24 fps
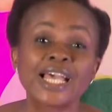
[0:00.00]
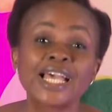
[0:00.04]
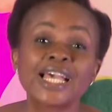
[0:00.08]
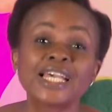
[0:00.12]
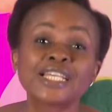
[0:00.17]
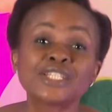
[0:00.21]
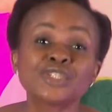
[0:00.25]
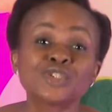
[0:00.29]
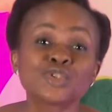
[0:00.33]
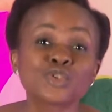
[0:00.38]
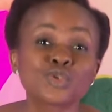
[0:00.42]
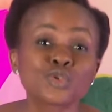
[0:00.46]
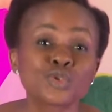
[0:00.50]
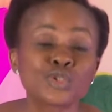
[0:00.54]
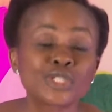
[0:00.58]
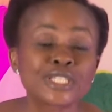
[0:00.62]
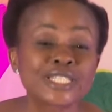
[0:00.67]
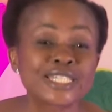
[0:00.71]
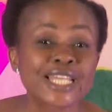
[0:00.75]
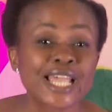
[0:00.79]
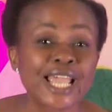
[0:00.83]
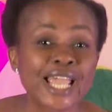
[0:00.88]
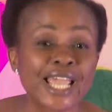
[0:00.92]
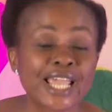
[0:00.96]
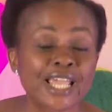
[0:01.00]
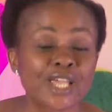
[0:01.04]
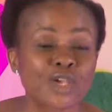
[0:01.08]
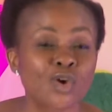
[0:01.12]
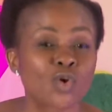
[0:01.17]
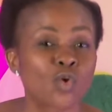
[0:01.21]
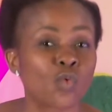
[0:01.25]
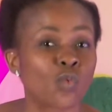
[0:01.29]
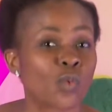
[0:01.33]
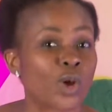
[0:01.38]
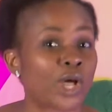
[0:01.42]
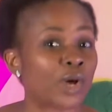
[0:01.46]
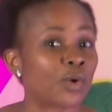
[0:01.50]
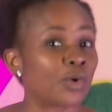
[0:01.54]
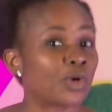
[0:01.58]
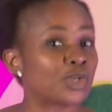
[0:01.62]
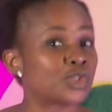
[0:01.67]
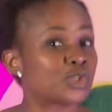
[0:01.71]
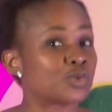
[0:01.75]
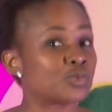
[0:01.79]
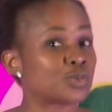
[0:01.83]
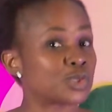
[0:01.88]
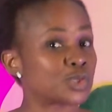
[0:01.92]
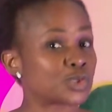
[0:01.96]
And today we are
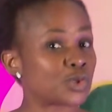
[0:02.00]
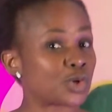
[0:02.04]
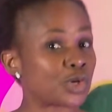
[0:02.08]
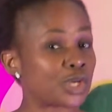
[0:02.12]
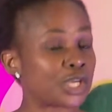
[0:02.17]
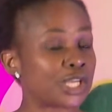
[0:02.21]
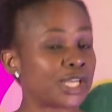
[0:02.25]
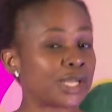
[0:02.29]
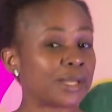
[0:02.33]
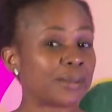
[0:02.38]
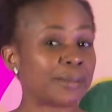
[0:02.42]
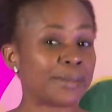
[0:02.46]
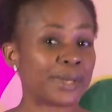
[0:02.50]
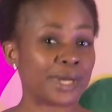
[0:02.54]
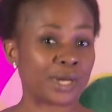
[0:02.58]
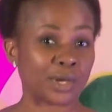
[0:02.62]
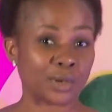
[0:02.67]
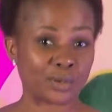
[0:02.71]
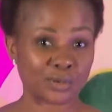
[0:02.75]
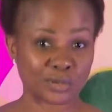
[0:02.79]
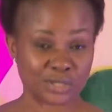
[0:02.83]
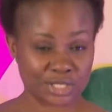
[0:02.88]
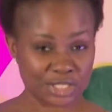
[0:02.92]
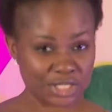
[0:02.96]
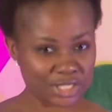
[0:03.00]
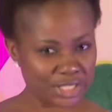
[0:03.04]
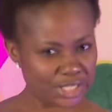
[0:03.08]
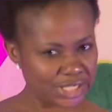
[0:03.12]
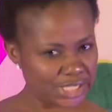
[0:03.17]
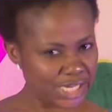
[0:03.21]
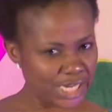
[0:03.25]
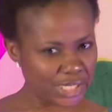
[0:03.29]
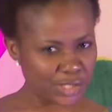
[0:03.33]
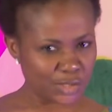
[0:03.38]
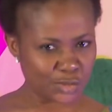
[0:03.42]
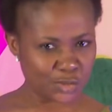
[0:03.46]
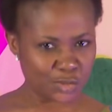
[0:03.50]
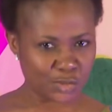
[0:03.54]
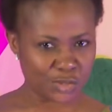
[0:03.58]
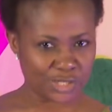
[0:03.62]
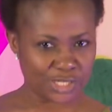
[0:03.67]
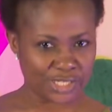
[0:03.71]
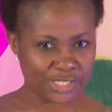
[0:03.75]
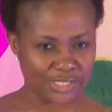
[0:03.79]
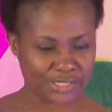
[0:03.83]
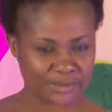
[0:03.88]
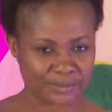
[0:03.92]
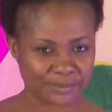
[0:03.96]
going to be talking about
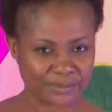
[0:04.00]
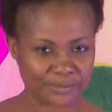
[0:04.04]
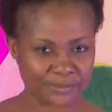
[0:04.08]
shadowing.